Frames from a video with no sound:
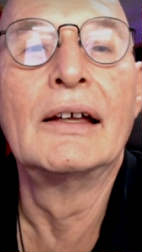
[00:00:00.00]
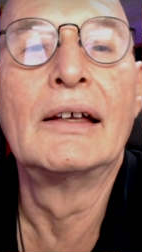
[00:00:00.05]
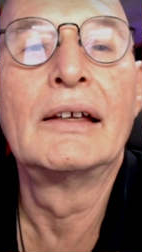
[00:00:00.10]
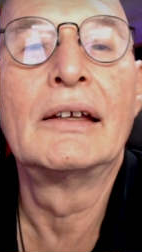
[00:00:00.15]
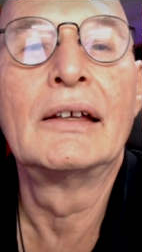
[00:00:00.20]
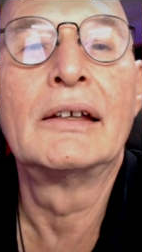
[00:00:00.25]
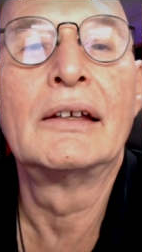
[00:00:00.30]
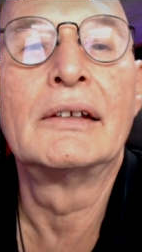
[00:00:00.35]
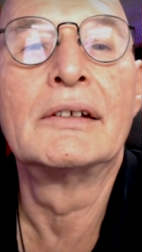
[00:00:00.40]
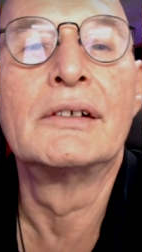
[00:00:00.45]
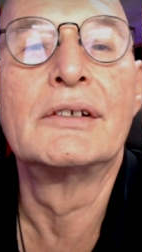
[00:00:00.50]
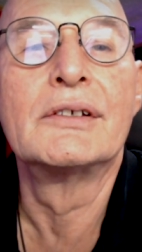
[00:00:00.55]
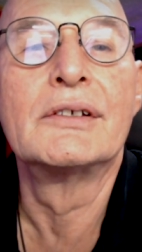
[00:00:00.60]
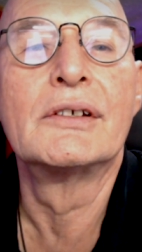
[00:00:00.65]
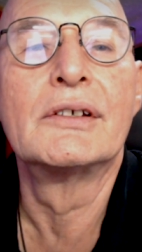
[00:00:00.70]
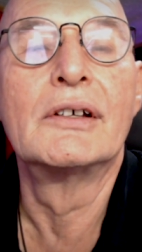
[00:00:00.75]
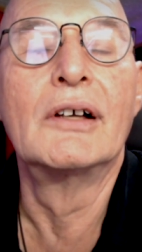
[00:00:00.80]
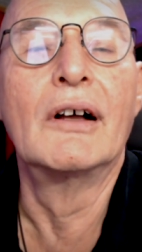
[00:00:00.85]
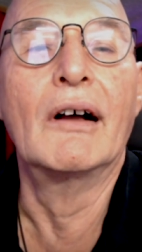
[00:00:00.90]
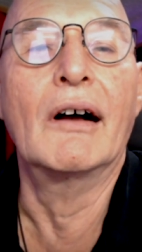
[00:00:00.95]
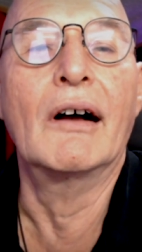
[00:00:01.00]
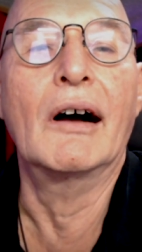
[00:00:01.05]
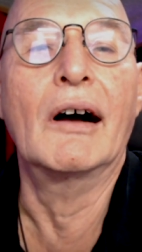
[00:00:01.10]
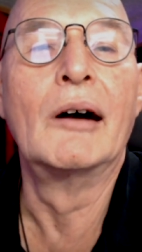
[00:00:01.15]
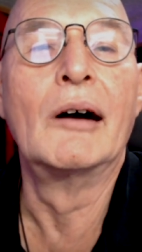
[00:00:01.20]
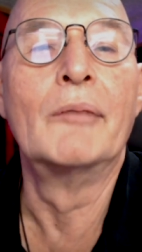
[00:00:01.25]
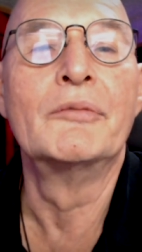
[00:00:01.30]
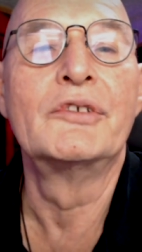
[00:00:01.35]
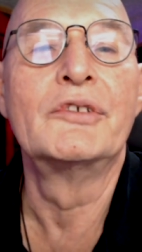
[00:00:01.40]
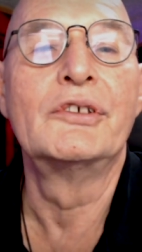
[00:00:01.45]
And
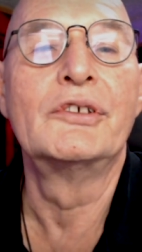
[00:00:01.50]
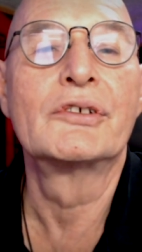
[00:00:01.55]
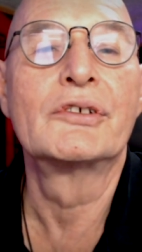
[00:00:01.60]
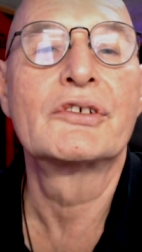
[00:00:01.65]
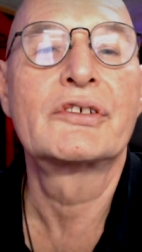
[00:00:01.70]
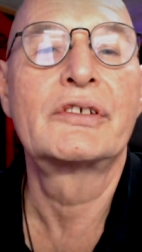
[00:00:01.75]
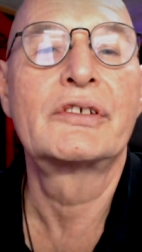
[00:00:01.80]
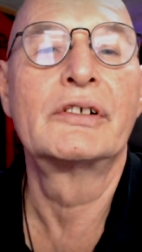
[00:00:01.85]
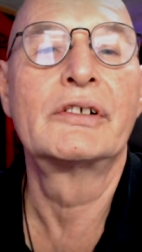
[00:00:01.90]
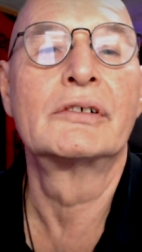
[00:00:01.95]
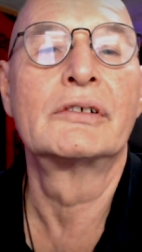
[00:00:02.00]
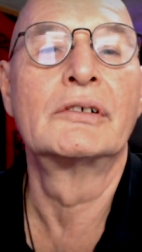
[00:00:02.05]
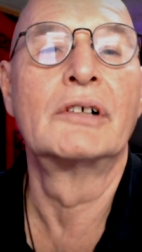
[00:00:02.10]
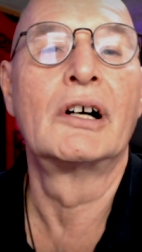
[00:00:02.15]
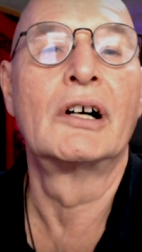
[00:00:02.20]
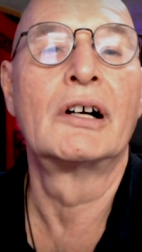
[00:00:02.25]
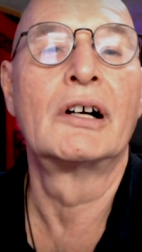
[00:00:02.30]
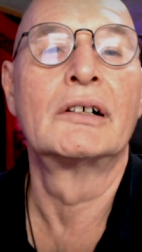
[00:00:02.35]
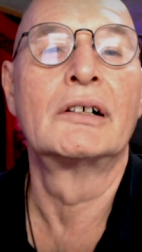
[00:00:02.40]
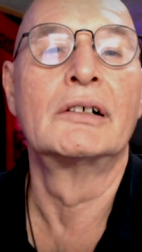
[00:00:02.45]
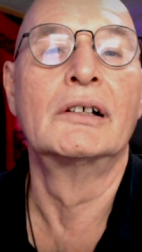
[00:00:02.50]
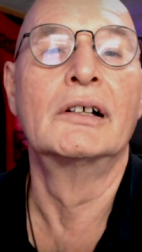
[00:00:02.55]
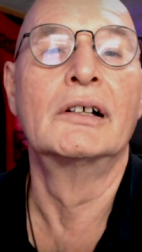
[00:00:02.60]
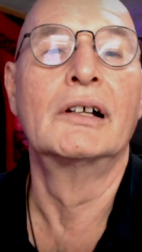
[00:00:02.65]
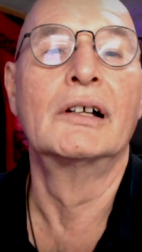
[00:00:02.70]
um, do you still uh,